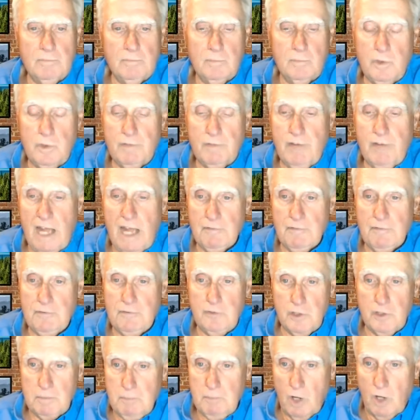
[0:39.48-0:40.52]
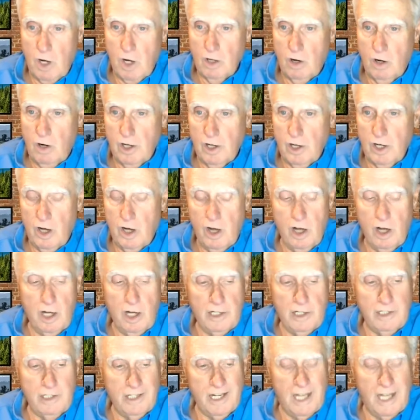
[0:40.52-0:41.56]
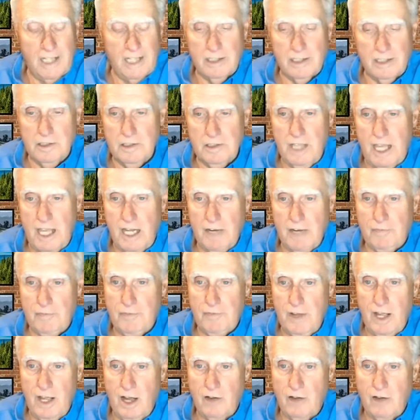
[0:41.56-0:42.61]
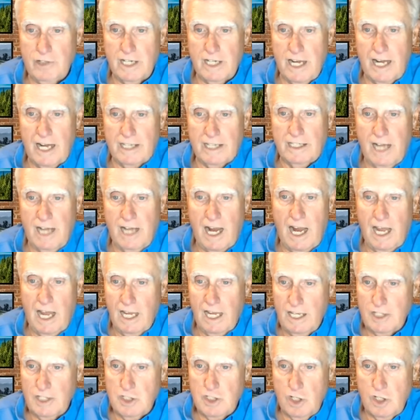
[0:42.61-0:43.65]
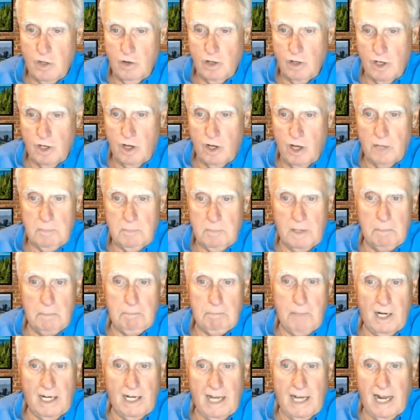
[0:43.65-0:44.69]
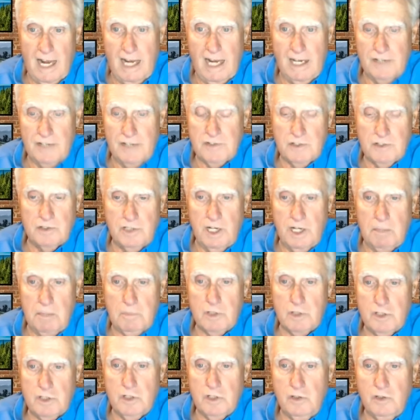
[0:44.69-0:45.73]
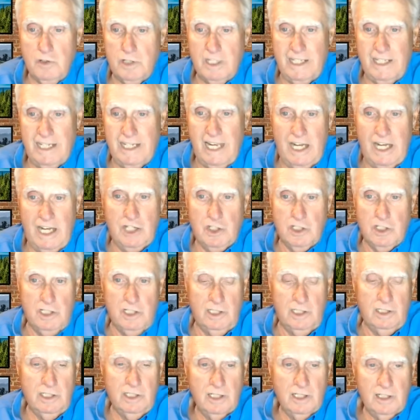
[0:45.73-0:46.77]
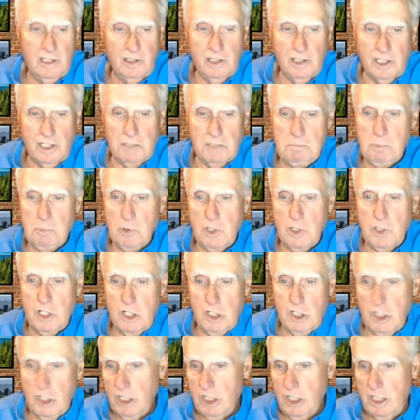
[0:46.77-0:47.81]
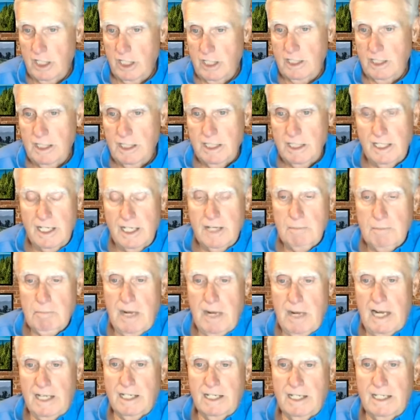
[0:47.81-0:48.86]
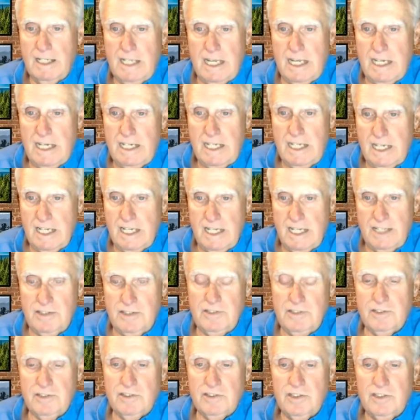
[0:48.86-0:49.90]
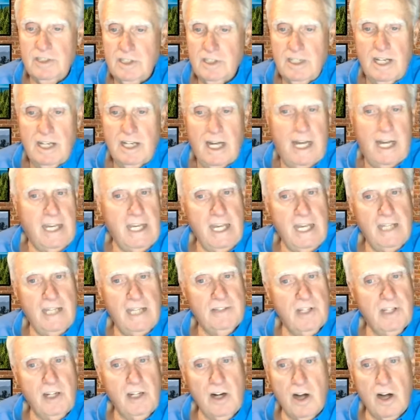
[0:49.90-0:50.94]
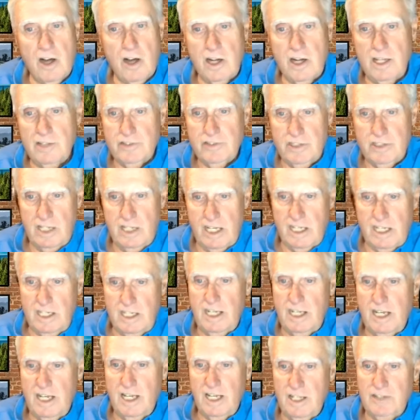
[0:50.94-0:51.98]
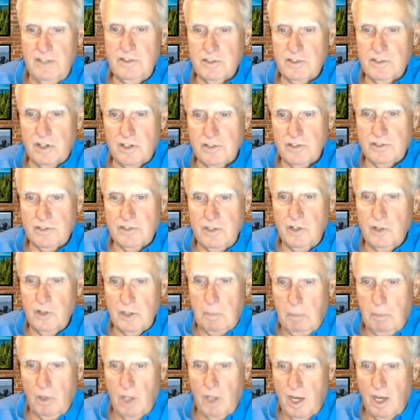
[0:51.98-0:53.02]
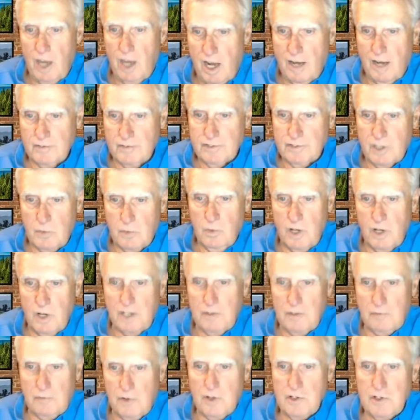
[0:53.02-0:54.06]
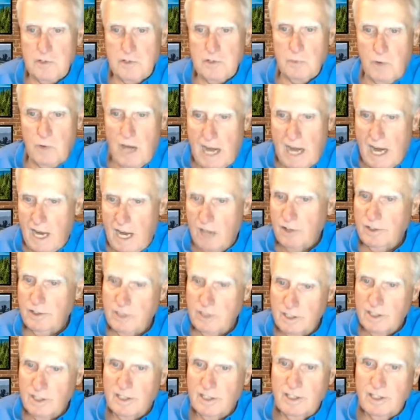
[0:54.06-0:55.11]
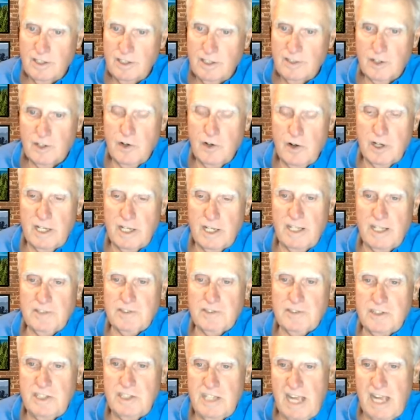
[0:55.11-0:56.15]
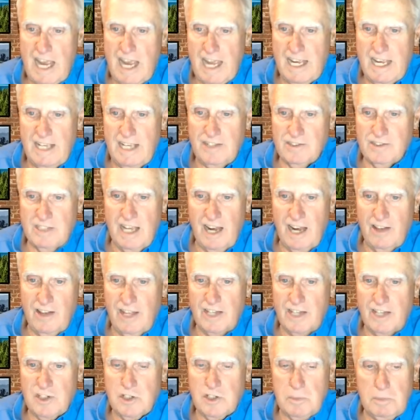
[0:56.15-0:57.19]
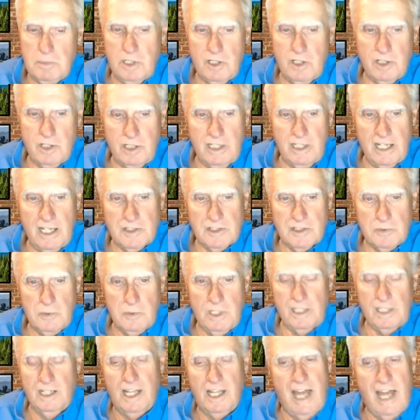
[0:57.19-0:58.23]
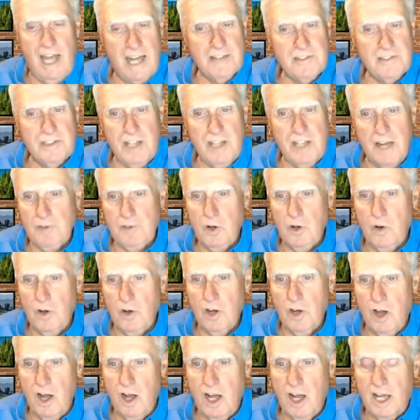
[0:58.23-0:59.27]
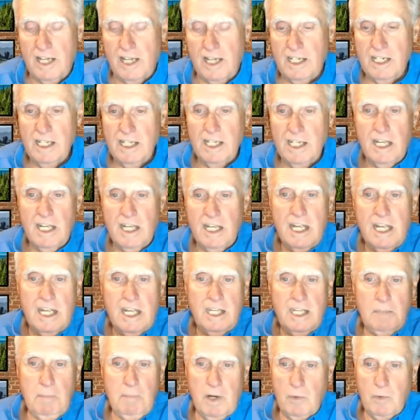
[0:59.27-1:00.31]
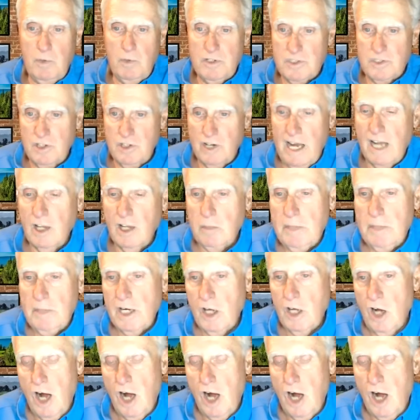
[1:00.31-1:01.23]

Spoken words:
We've got football going on. You got the NFL. You got college going on. My Buckeyes are number two in the nation, looking pretty good. My Indians, I can't say Guardians. The Indians are still in the playoffs. They won the first round. They're going against the Yankees now. That should be good next week. A lot of stuff going on, but we still got a little bit of